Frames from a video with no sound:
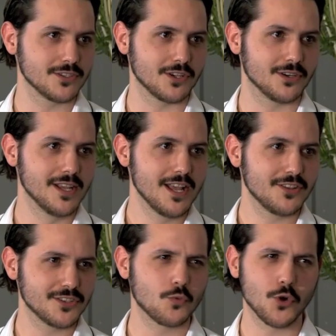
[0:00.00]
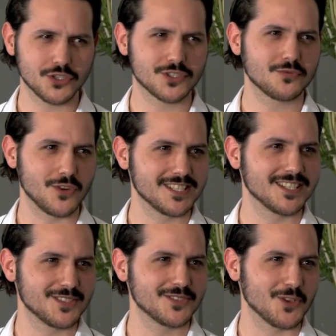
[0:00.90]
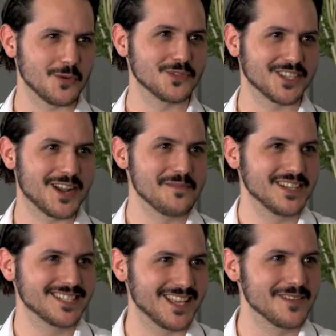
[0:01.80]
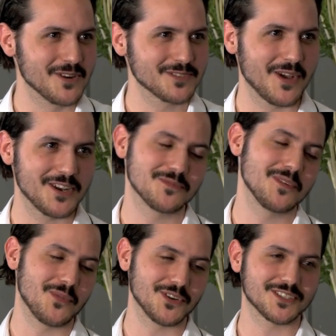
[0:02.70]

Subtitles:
So there's worse racist terms that can be said about Spanish people.